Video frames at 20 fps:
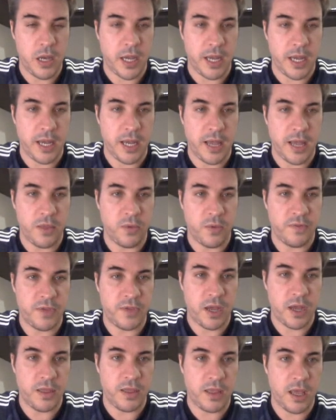now that we've
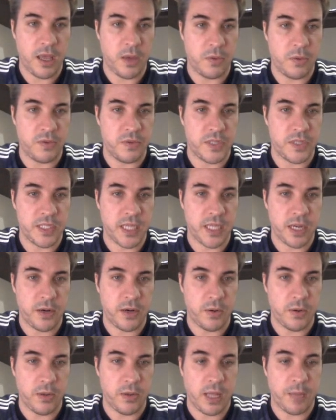done that, we've set it
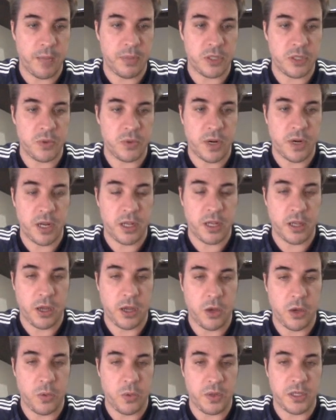all up, it's ready to
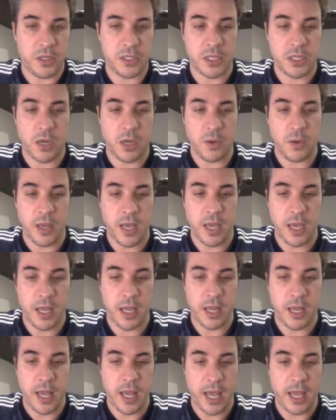go. We just go
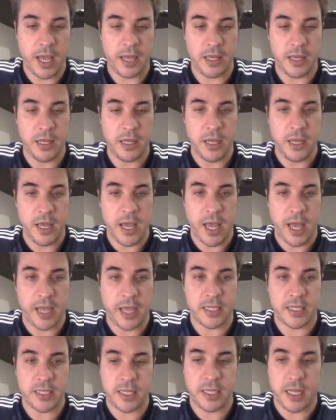ahead and
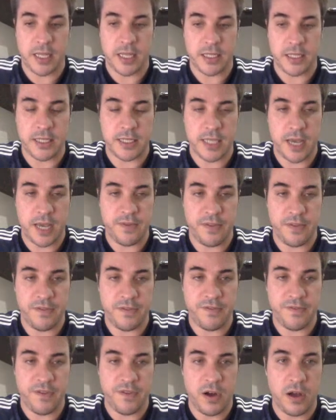exit and save the
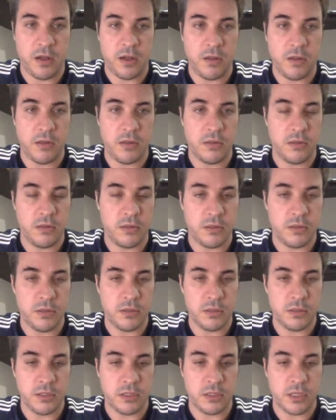file.
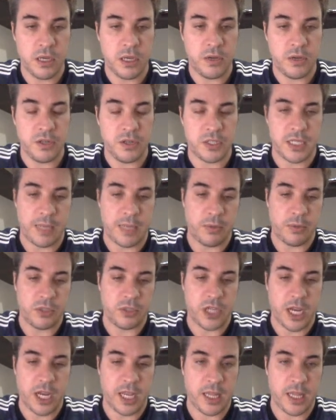So just double
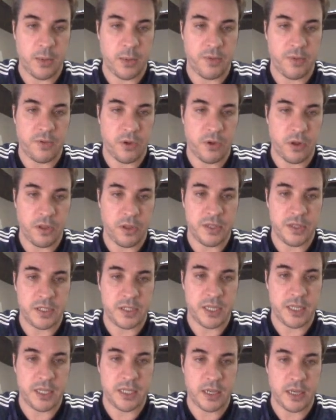checking that we've got all those
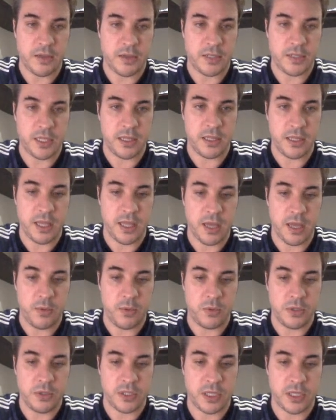details in there.
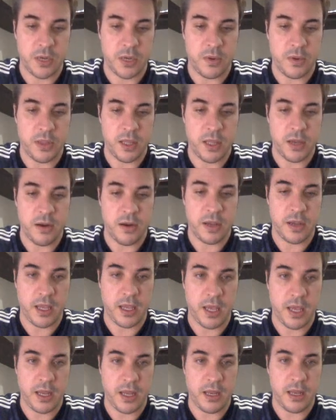We'll just go in there
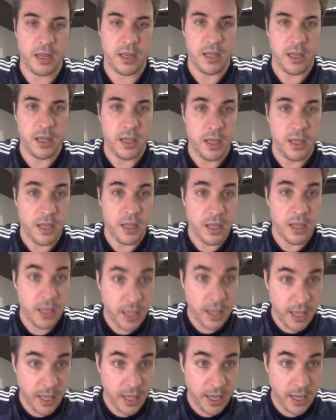again,
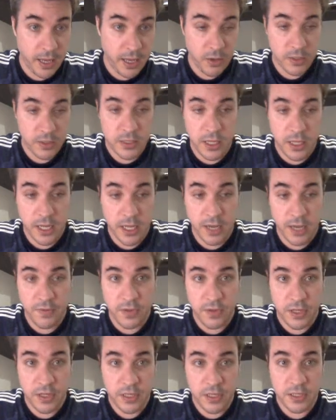and looks like
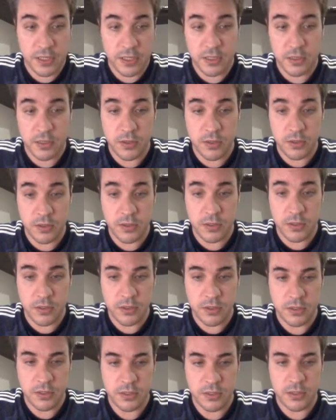everything's good.
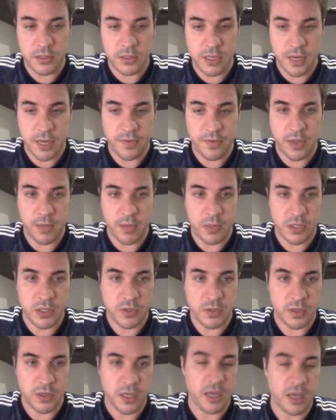Never can be
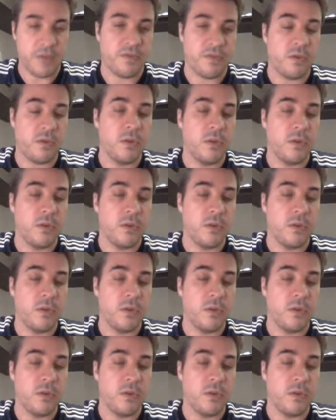too careful.